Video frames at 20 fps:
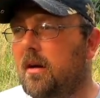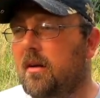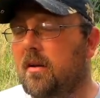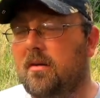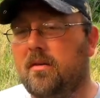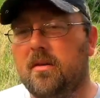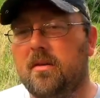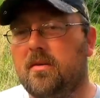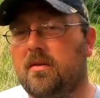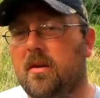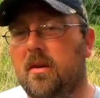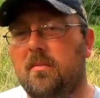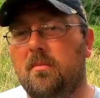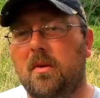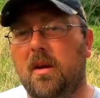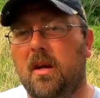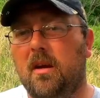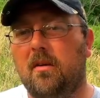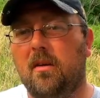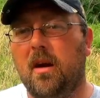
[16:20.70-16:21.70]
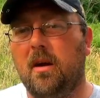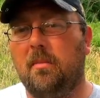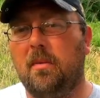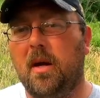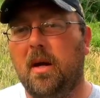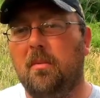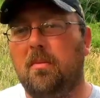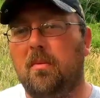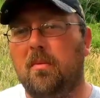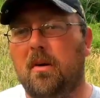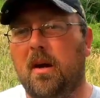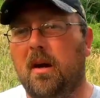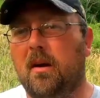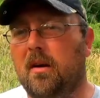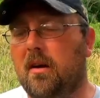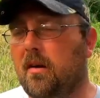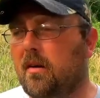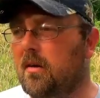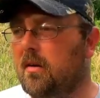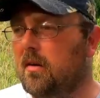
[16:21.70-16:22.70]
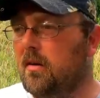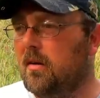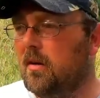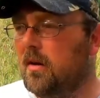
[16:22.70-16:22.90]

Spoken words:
There's just so many great people out here.